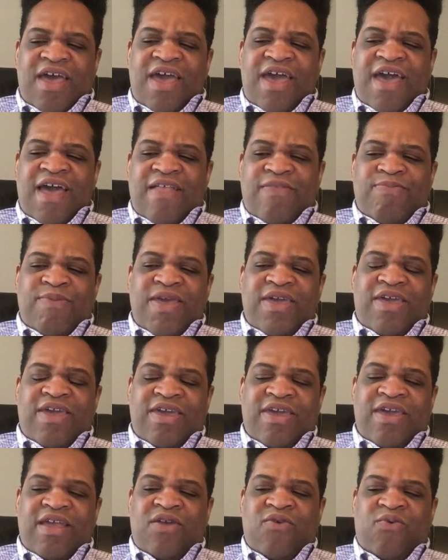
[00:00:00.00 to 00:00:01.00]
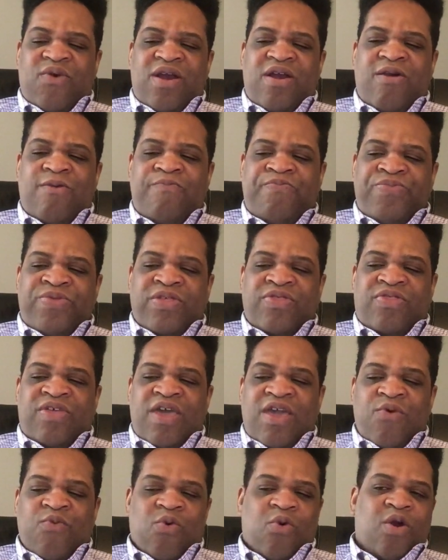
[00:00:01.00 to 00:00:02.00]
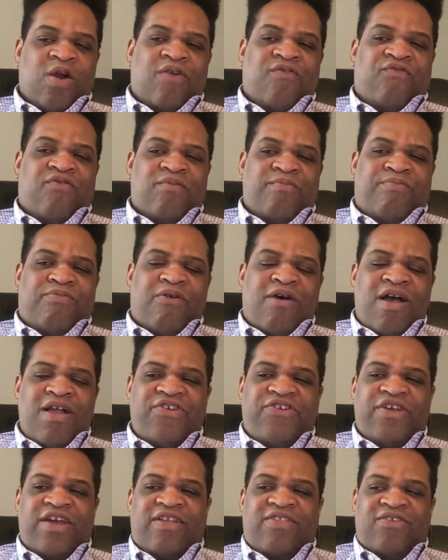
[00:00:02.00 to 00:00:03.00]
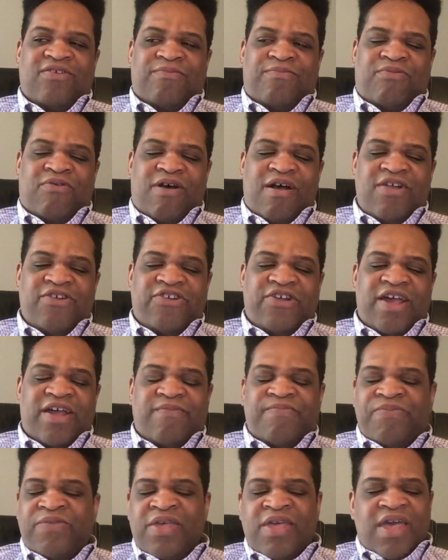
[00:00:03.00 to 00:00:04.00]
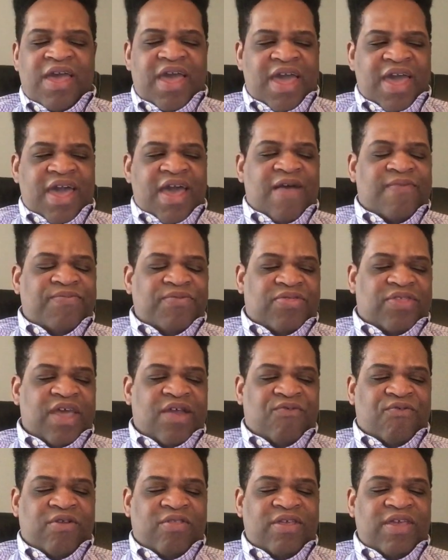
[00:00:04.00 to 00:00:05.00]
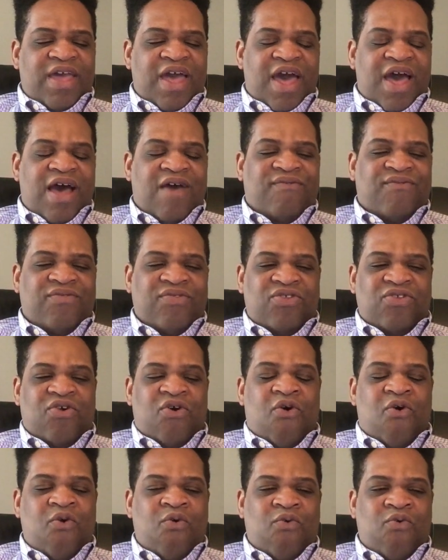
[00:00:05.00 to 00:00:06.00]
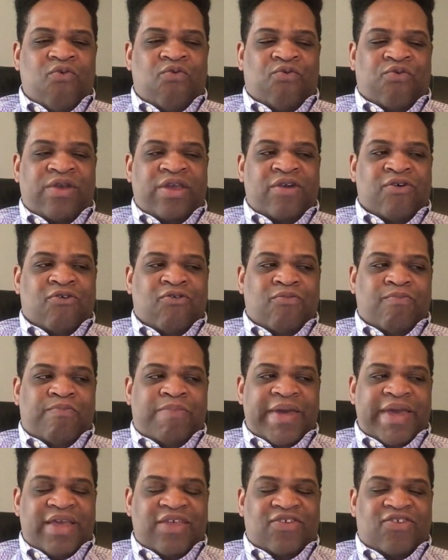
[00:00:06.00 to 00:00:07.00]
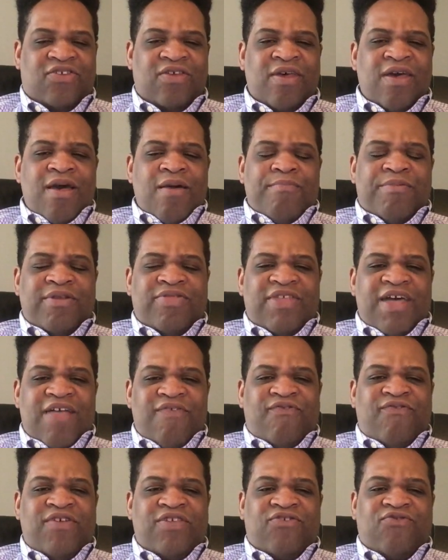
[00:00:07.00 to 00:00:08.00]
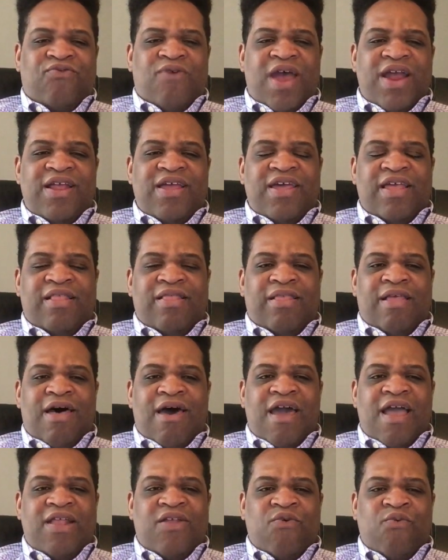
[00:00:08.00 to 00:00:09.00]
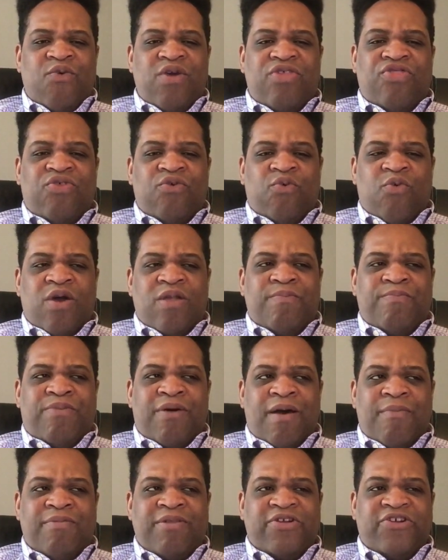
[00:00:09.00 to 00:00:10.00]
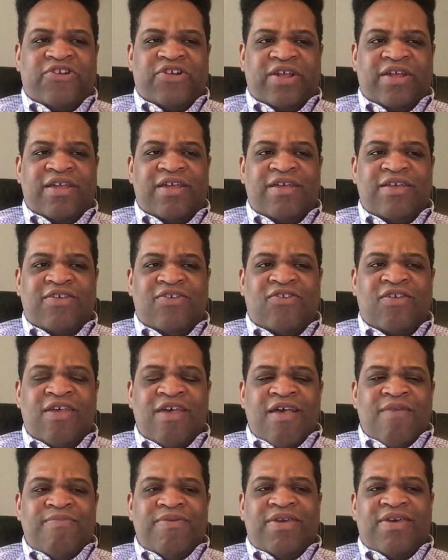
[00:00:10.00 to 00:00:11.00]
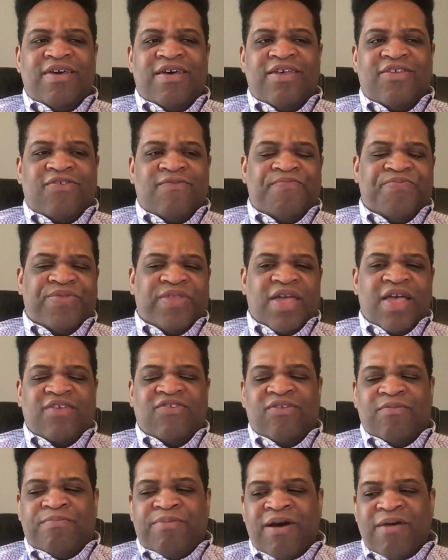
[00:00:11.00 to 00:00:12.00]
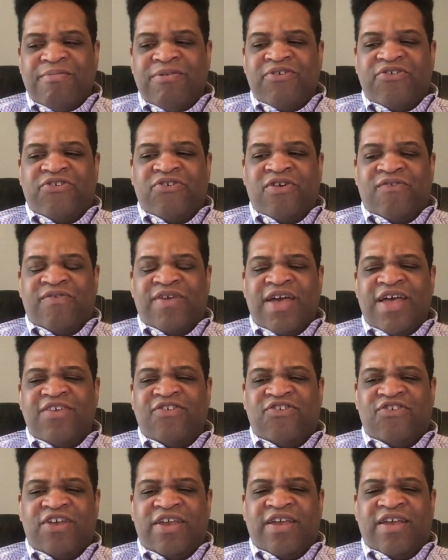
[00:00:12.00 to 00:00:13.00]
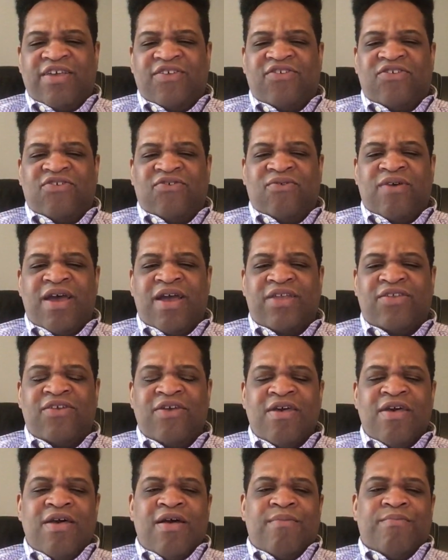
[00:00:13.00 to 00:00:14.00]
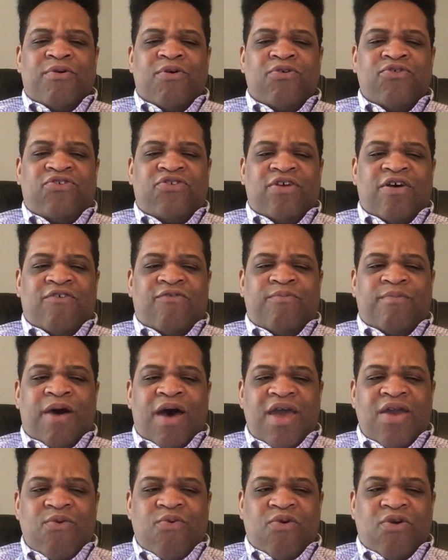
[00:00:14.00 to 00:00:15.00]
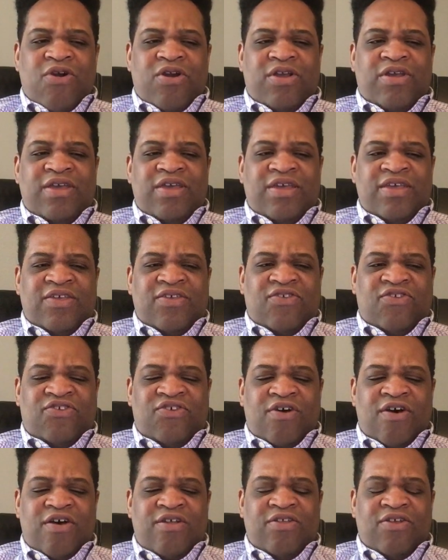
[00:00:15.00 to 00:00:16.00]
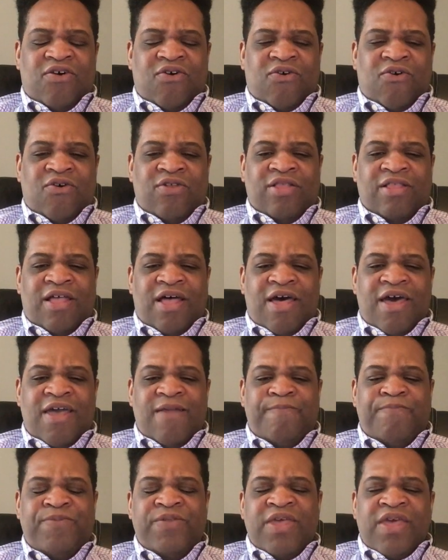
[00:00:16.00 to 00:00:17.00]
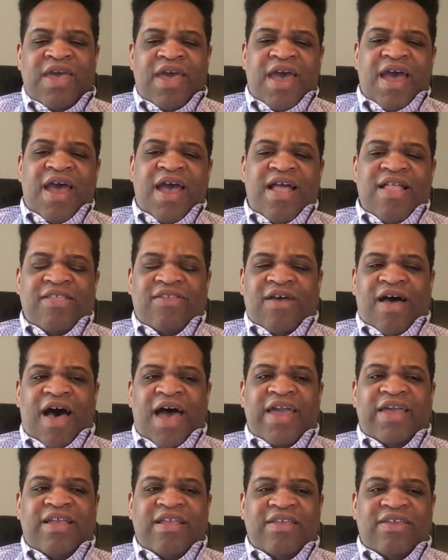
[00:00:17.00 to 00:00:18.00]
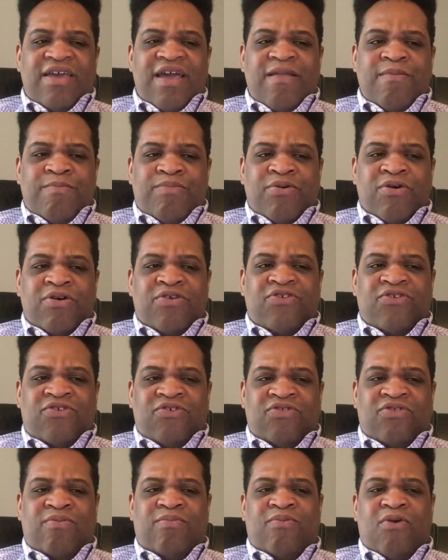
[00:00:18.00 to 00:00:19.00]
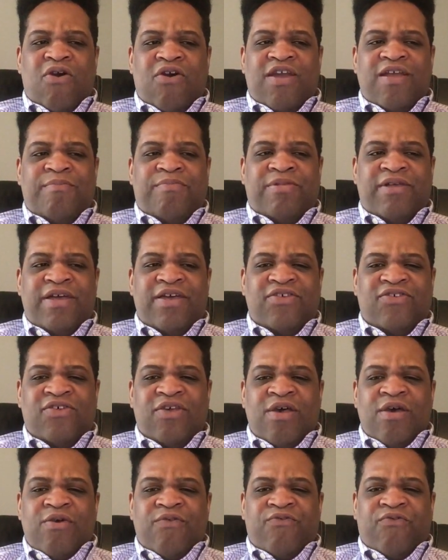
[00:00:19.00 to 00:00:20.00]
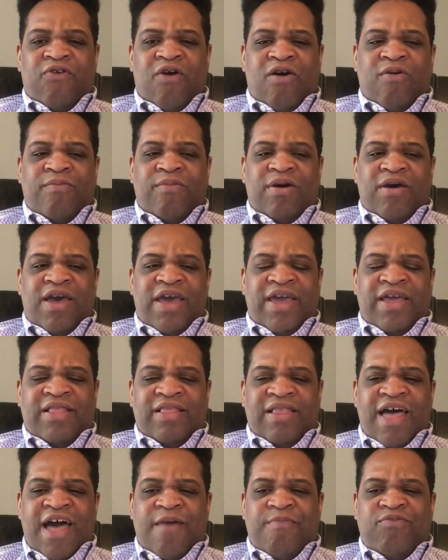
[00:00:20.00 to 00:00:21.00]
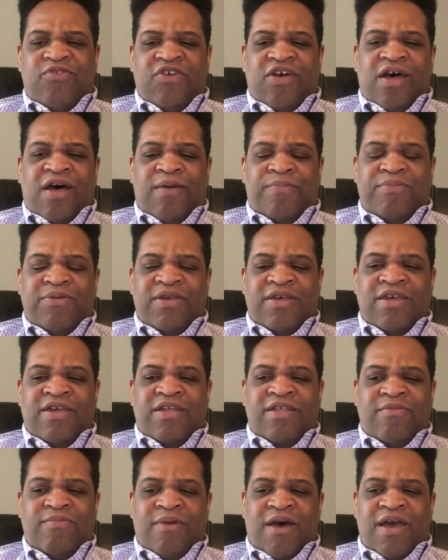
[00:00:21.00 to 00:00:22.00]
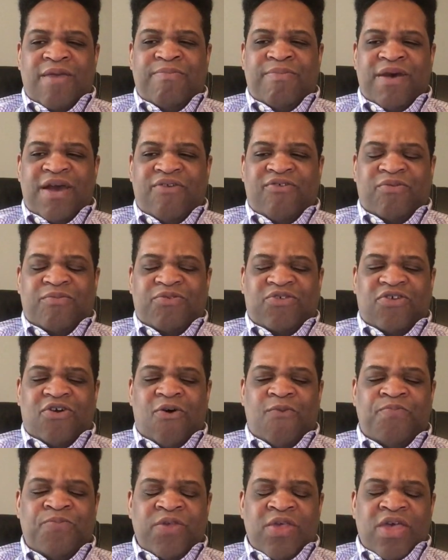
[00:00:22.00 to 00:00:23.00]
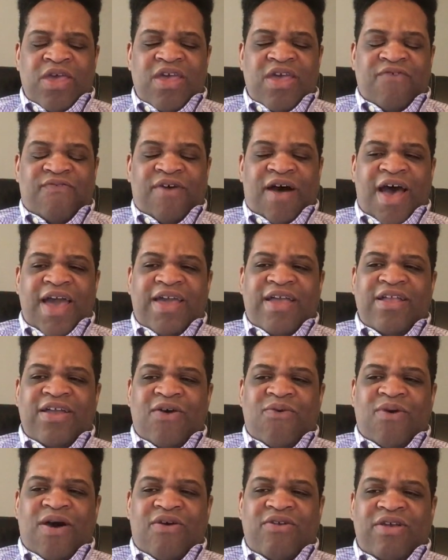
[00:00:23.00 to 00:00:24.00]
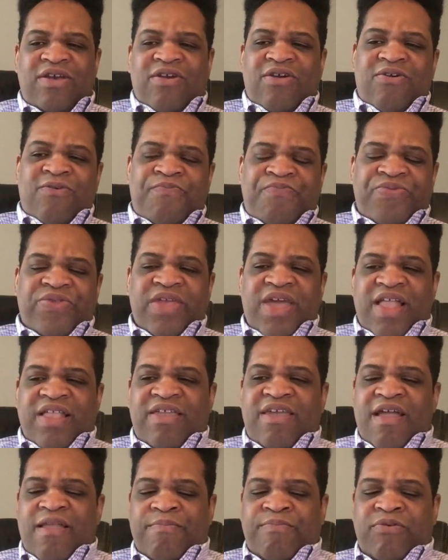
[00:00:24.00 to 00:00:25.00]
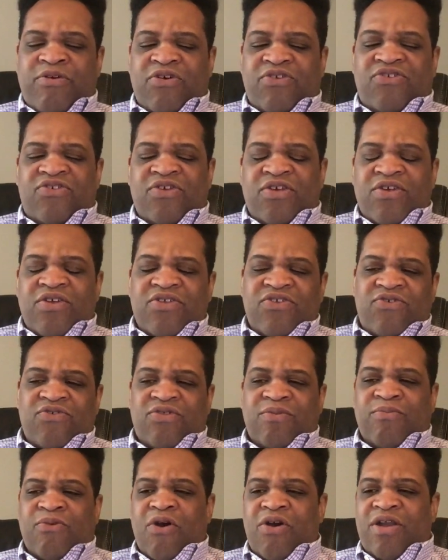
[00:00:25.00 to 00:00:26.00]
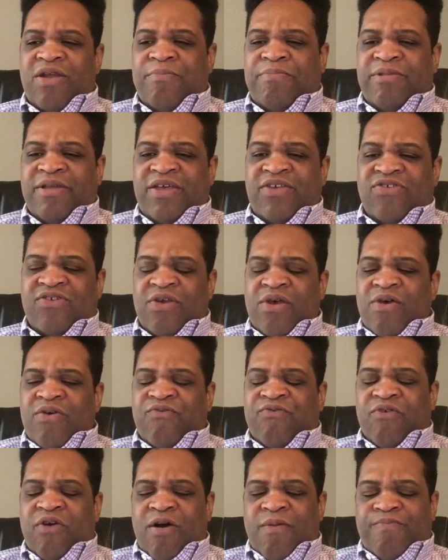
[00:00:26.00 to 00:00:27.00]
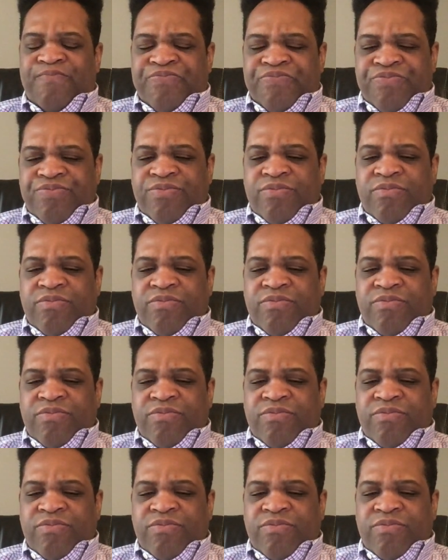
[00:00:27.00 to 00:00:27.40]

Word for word: and making it where they work from project to project and they really have no real base. But that fits right in line with what publishing is because, as the publisher of SJS Direct, most of my work is done online and I can get books to the marketplace from a laptop in my bedroom. So if I can go out here and get books to the marketplace from